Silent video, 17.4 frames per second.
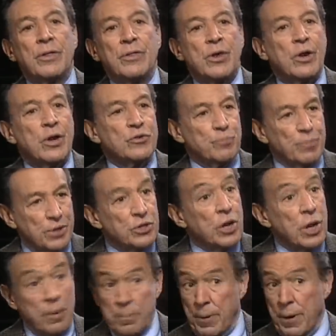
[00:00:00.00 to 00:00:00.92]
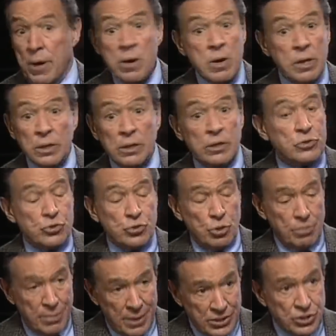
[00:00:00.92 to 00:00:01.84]
there has been apparently
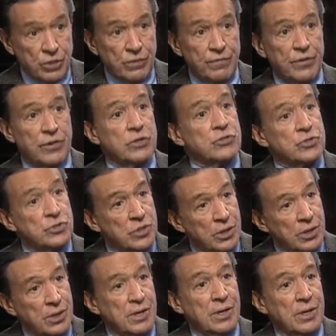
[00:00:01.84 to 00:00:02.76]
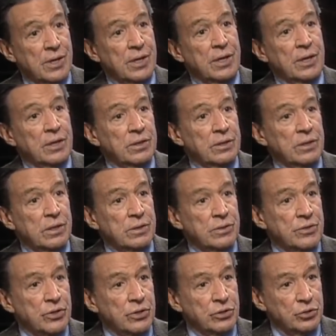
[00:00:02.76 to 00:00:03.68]
so much of this
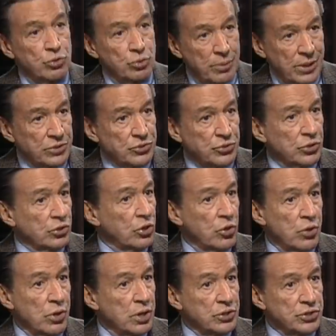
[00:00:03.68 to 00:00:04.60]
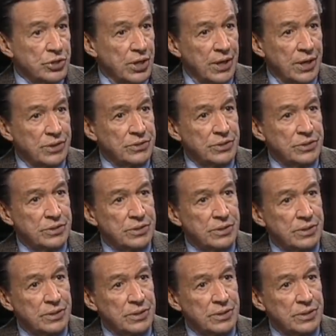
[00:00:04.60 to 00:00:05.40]
in the New Mexico Archdiocese?